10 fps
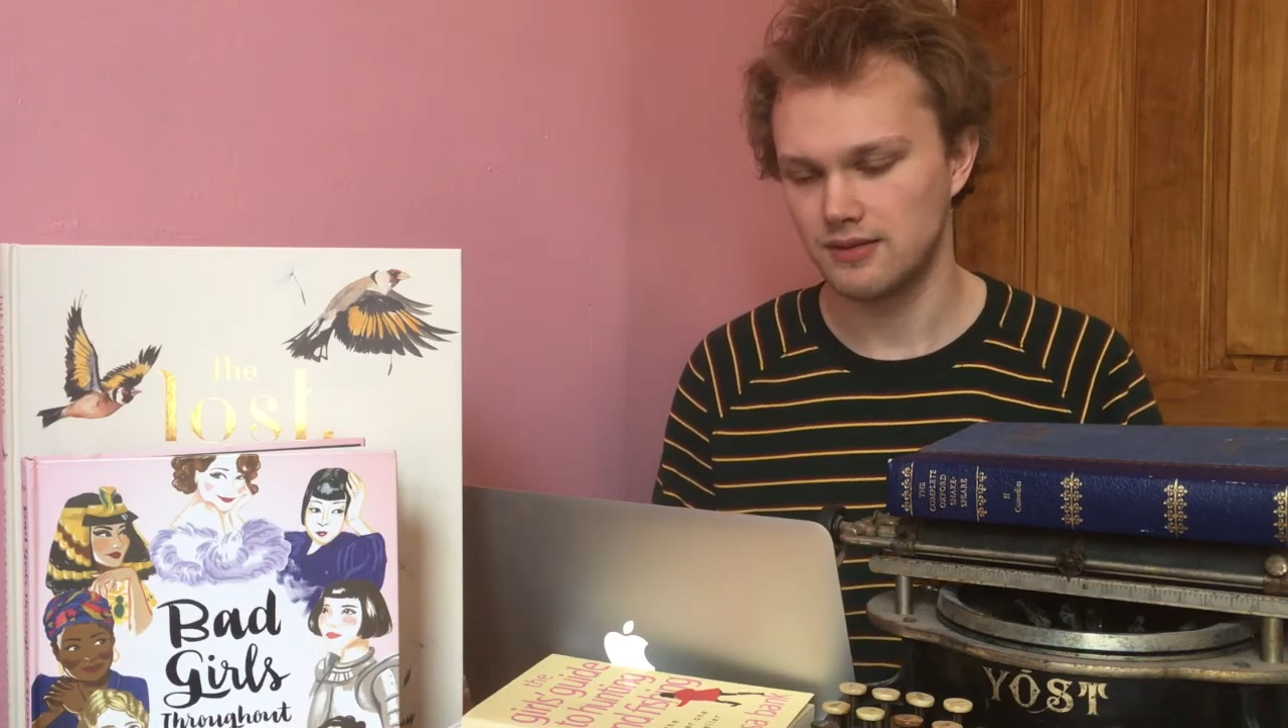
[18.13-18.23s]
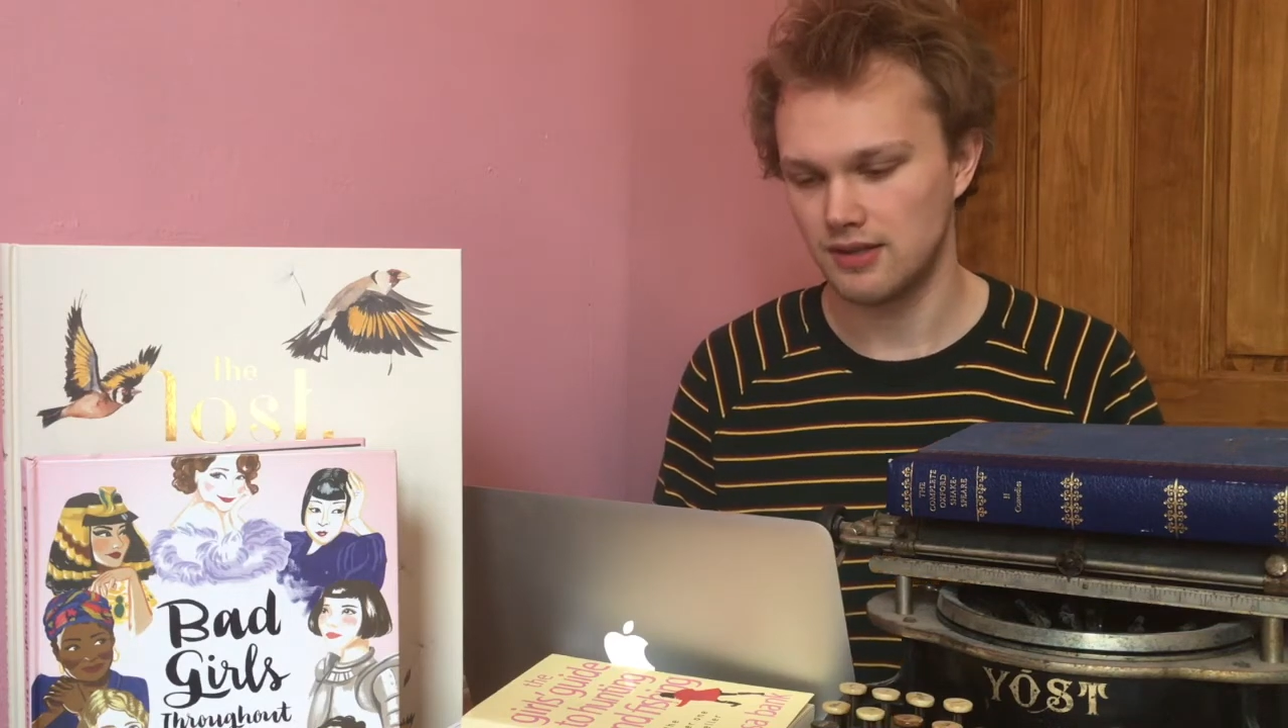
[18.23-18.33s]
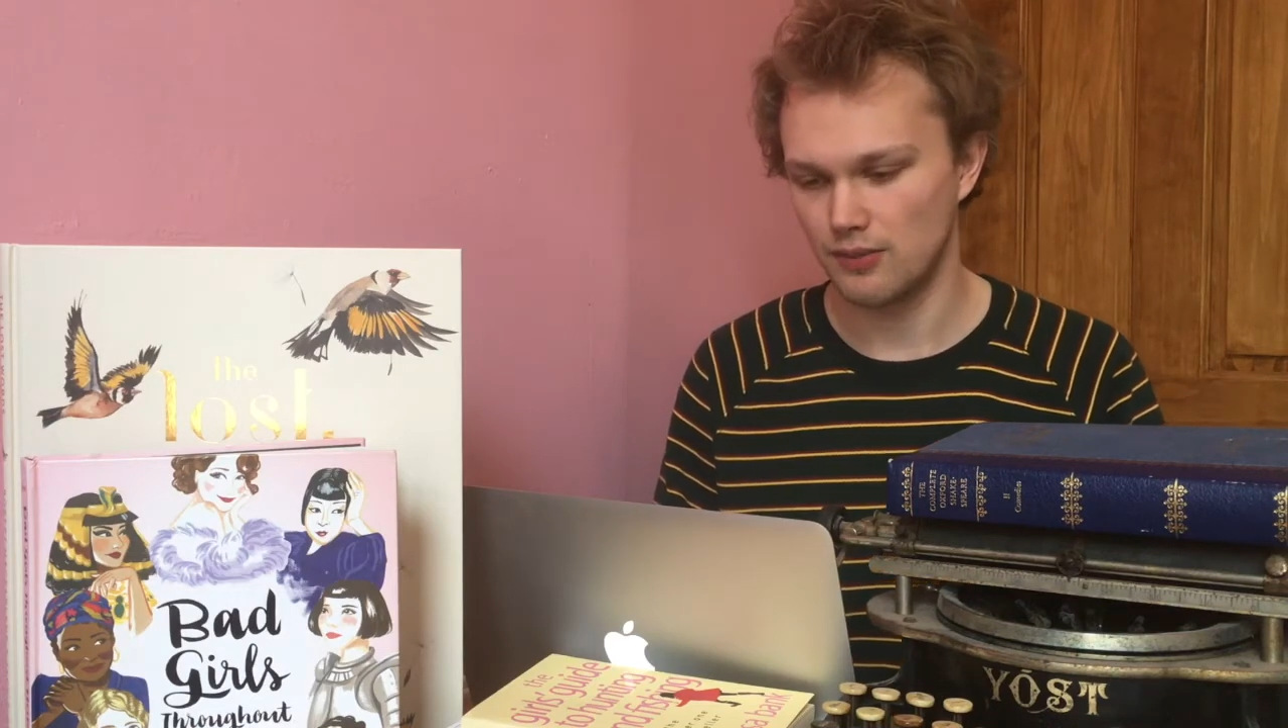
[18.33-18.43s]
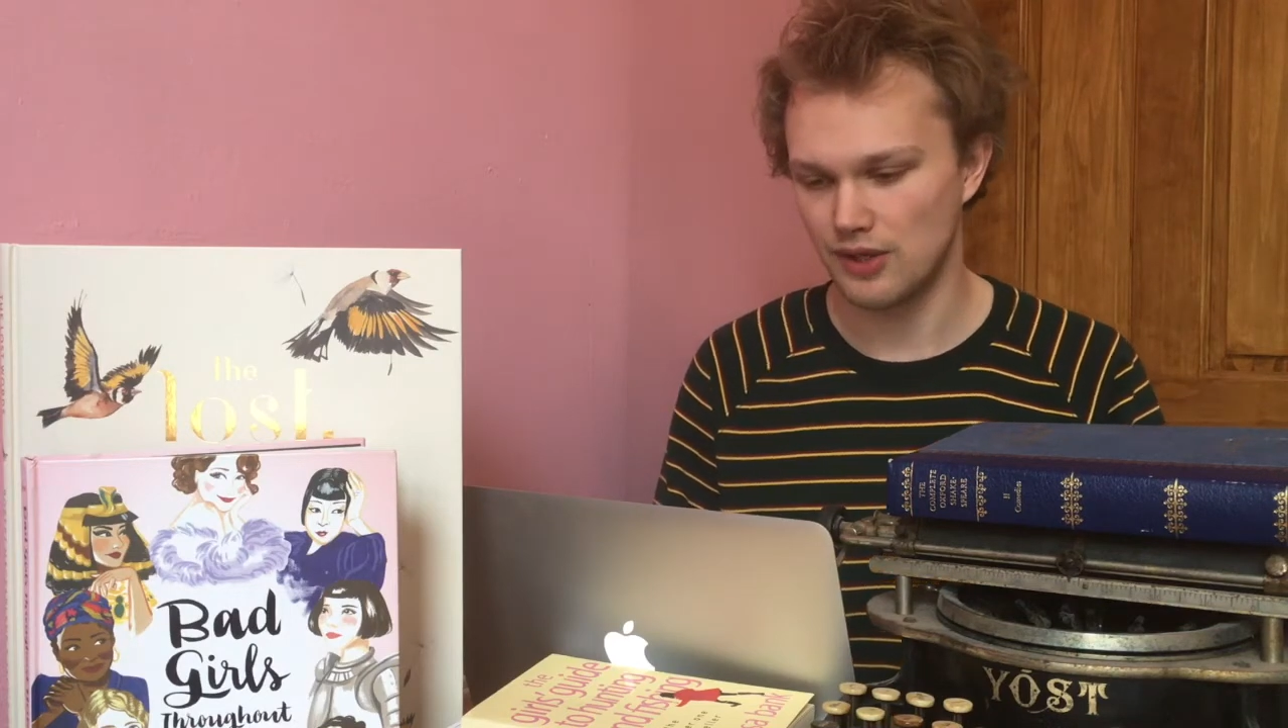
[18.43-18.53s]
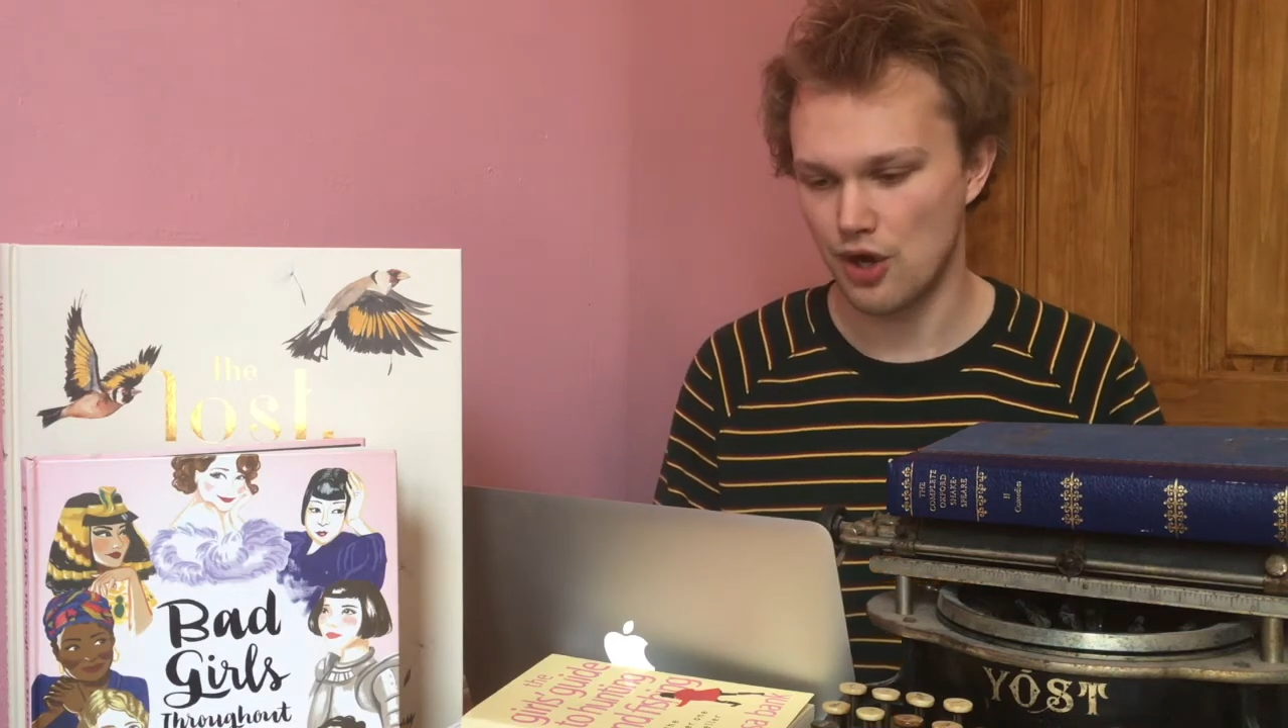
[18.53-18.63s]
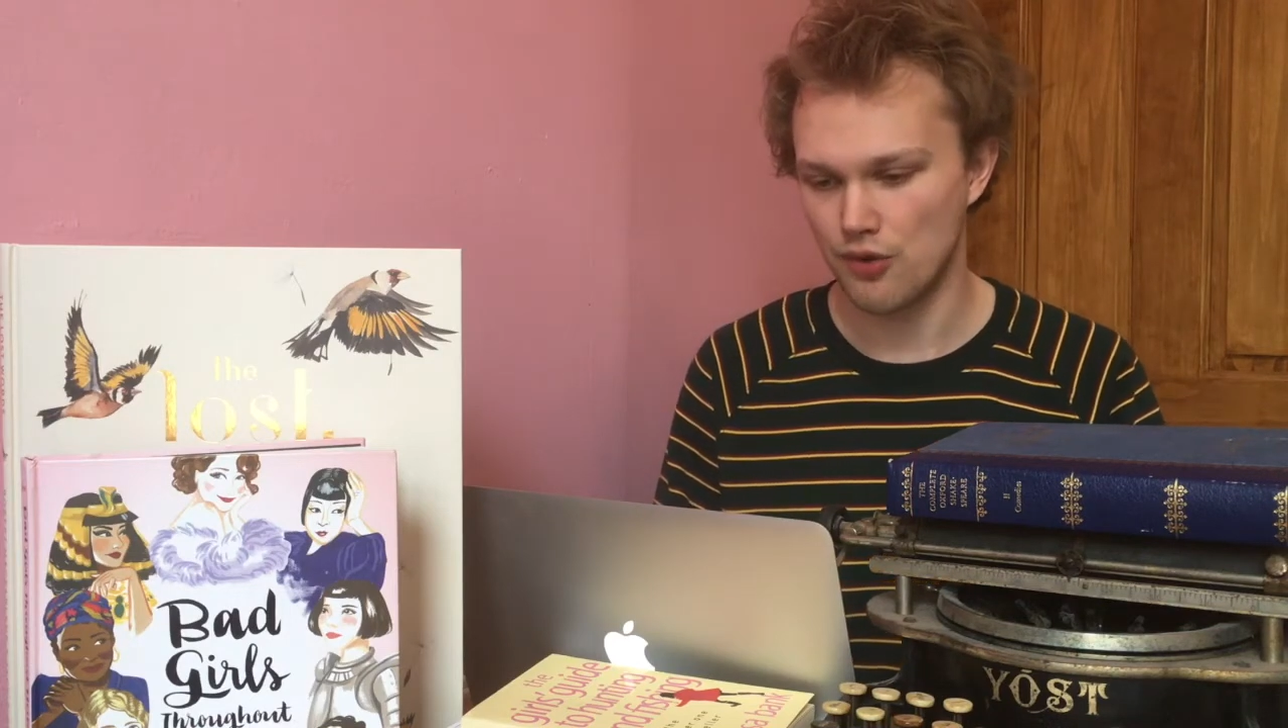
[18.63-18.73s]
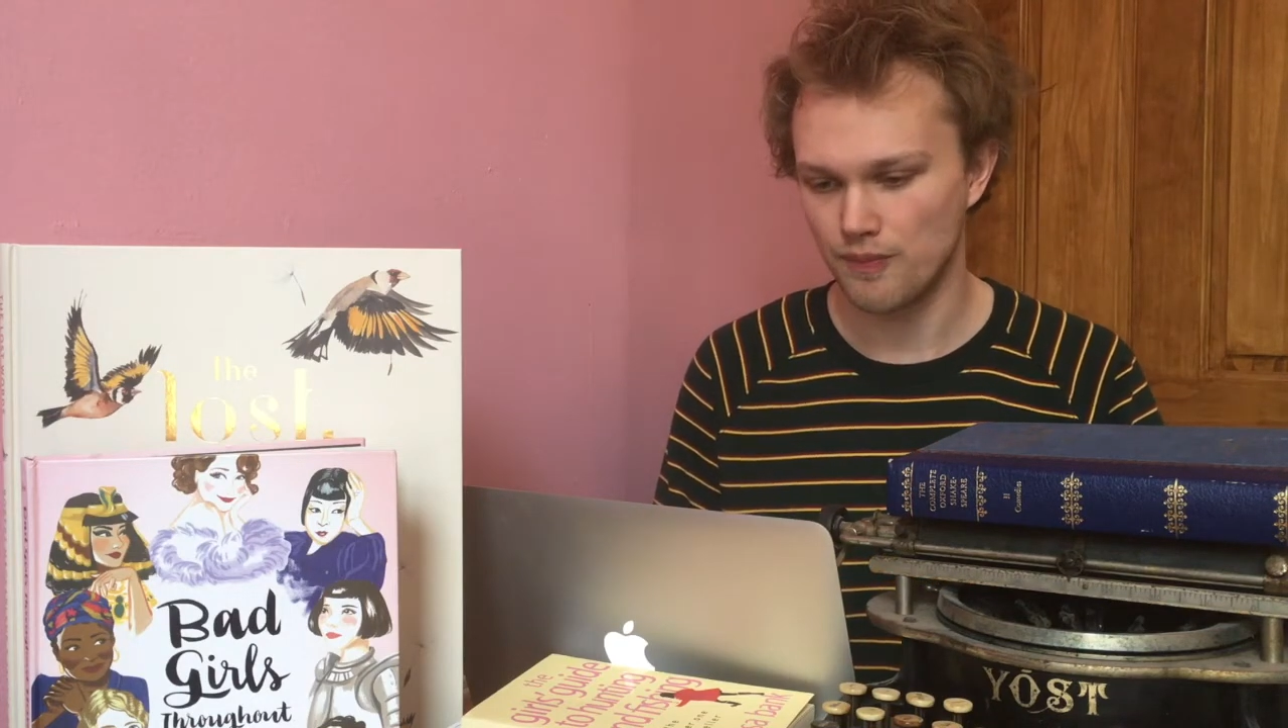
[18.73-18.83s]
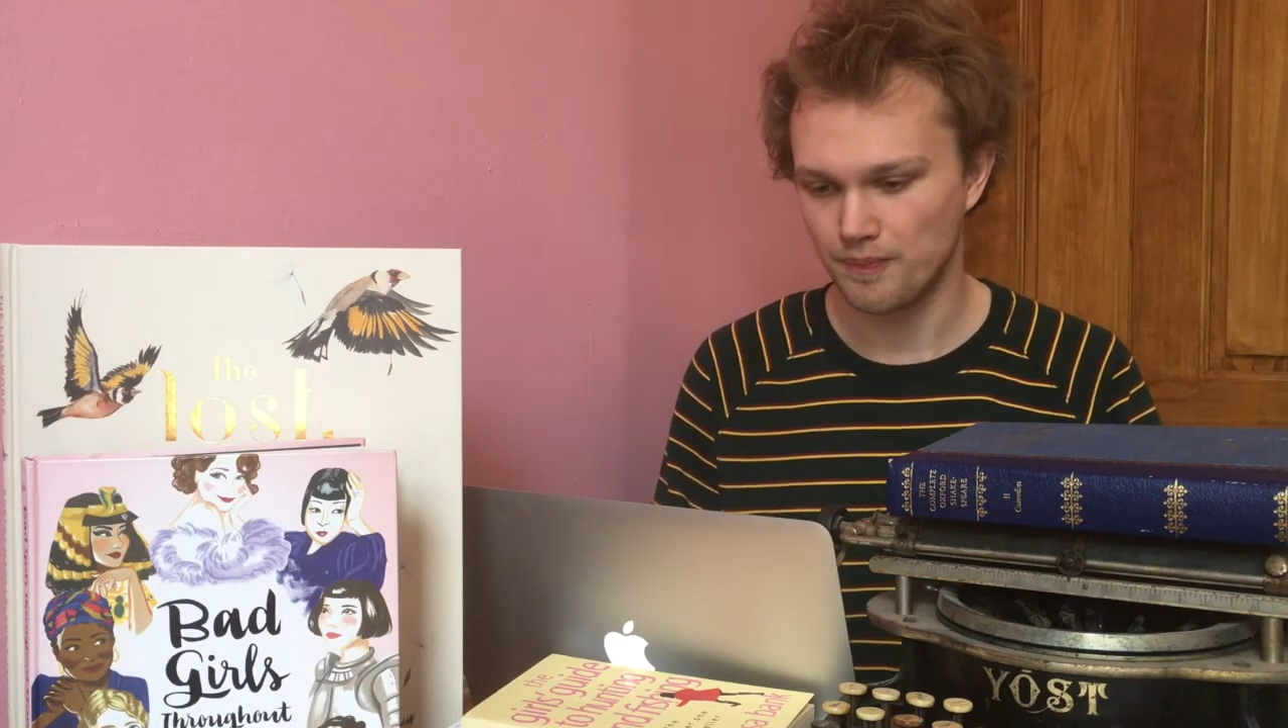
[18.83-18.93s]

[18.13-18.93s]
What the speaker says: Here we go.